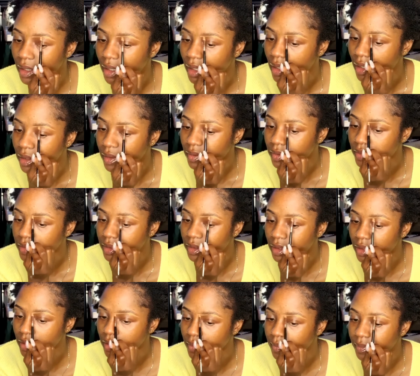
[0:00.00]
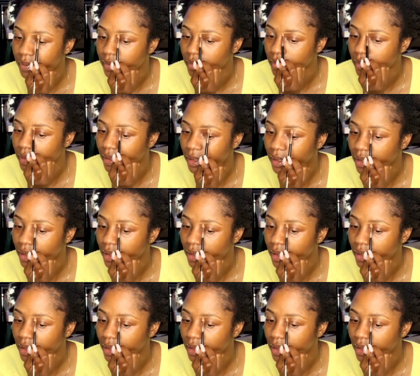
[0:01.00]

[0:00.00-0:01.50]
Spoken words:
I could sleep, like